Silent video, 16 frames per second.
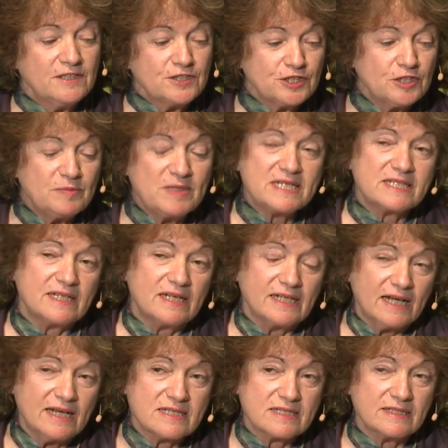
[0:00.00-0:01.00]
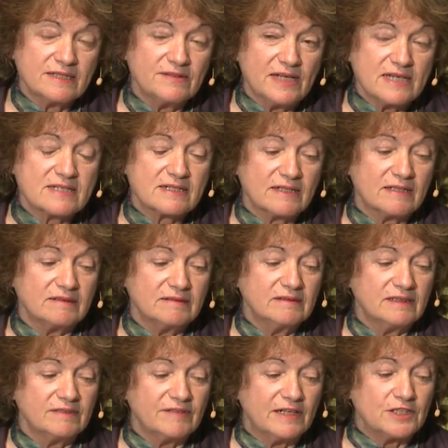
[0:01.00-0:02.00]
should be seen, as the UNESCO
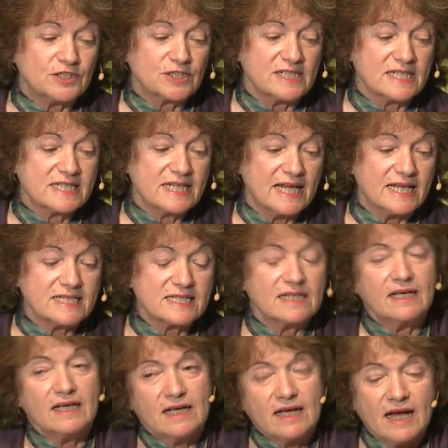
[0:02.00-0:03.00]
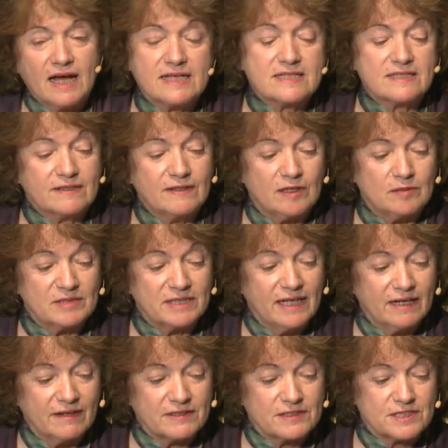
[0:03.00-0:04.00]
Convention says, as the common
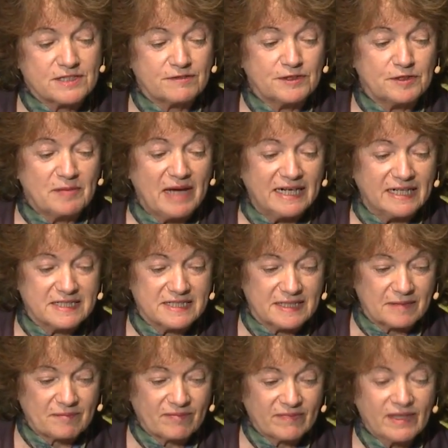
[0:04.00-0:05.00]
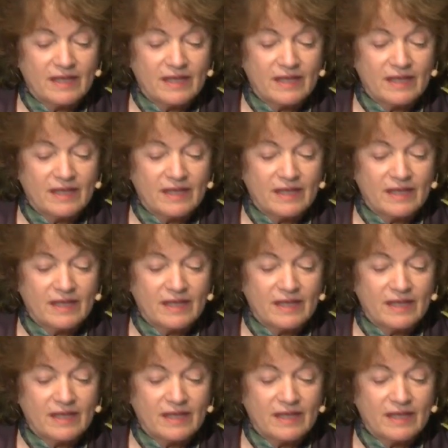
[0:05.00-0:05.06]
heritage of humanity,